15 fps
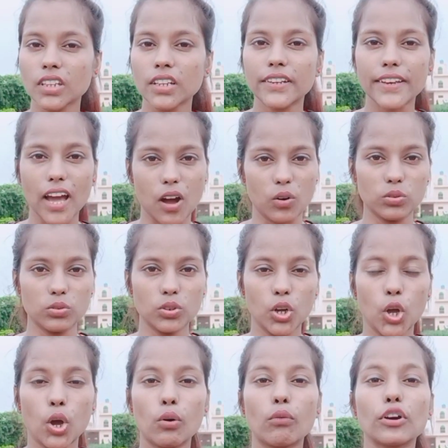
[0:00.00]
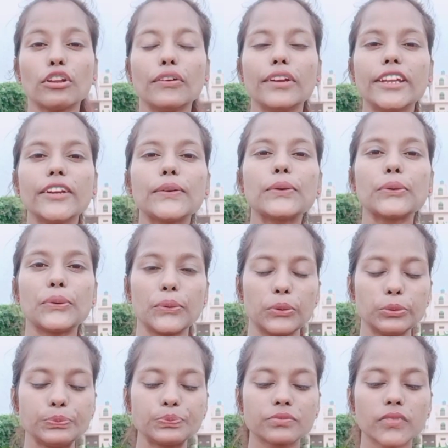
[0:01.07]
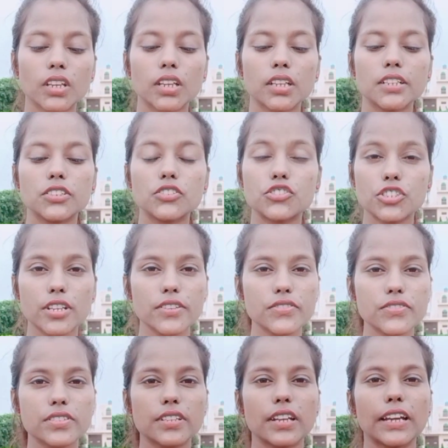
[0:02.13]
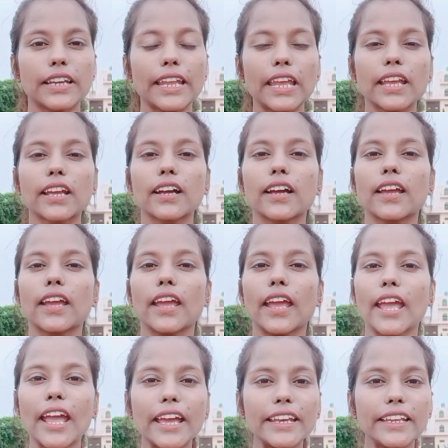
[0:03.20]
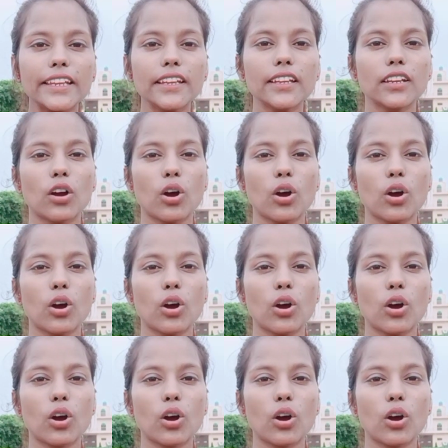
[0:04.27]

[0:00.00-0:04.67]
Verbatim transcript: Now, what you need to do, just take any